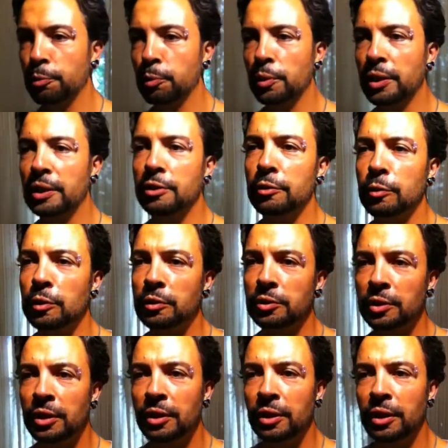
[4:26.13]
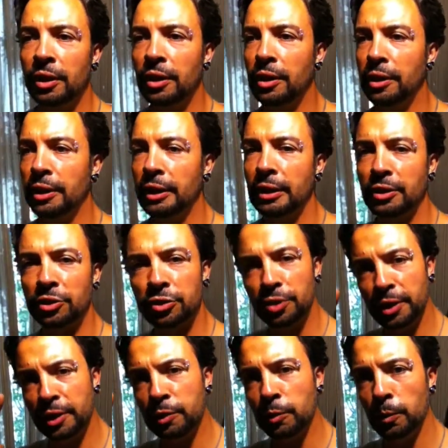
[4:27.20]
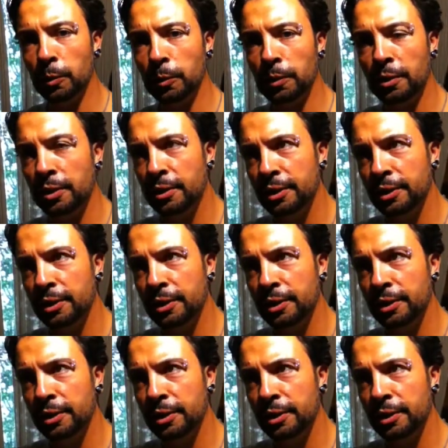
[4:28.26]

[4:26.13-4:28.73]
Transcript: but what I do is I cycle